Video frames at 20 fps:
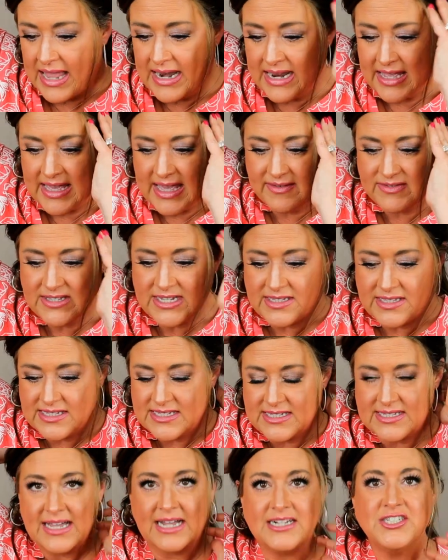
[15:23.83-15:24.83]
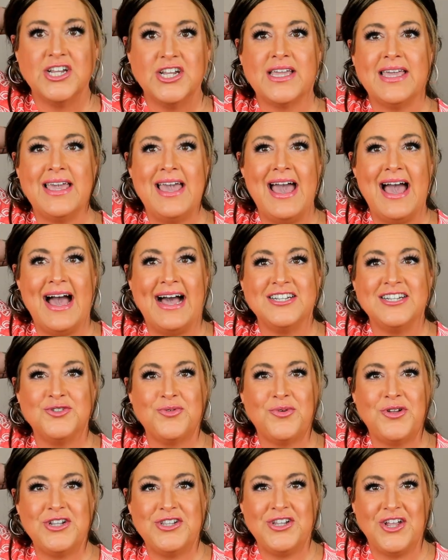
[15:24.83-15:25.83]
and it gives it such a
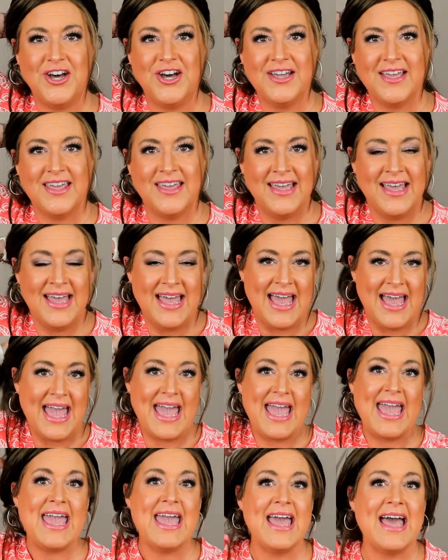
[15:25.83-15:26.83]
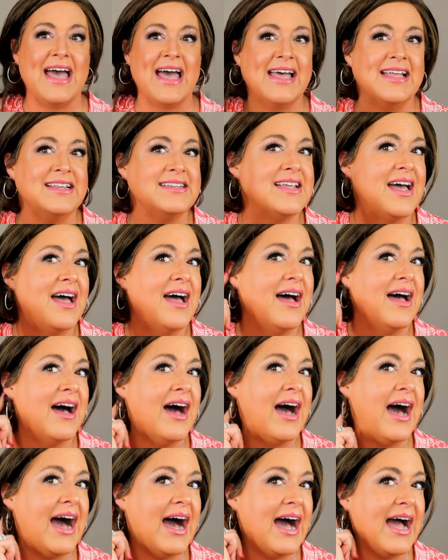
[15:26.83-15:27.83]
casual look and
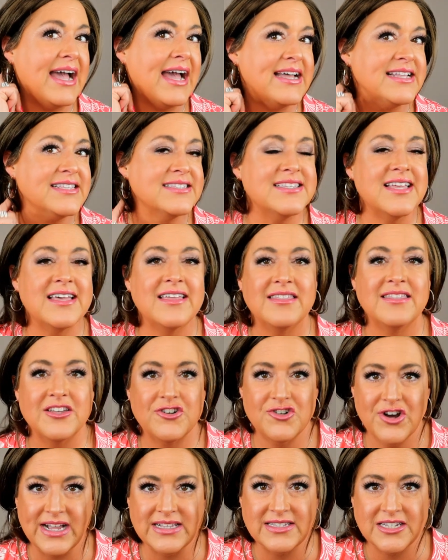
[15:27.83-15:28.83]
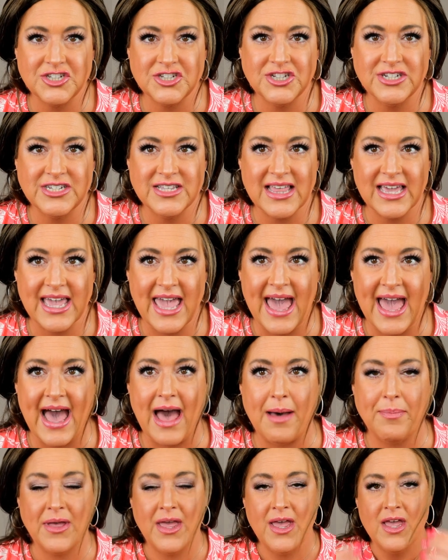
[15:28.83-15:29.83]
hides the transition to the
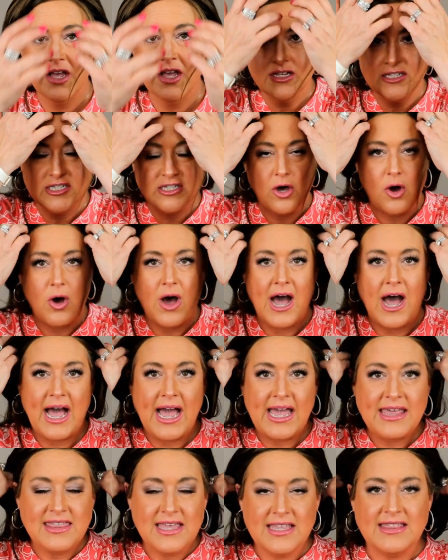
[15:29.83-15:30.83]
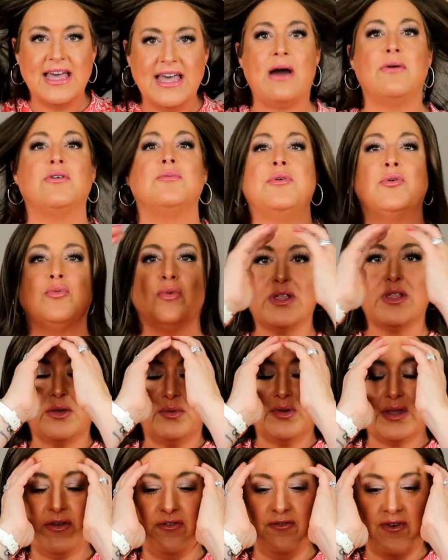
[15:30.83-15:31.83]
cap. So I think that would be
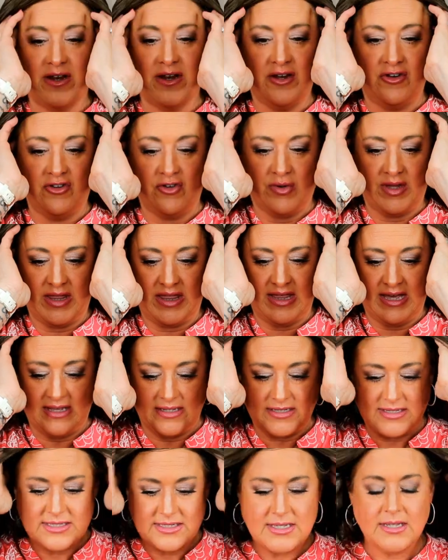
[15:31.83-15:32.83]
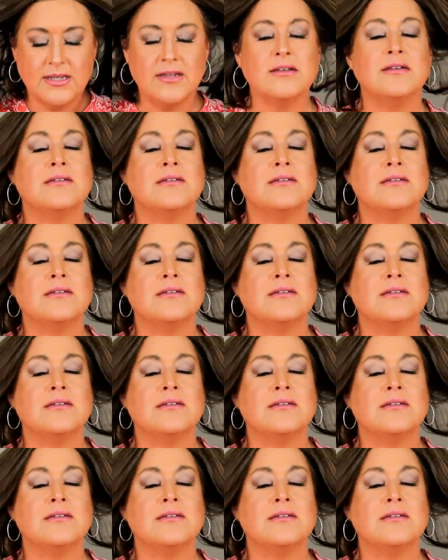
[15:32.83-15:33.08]
really, really fun to do with this.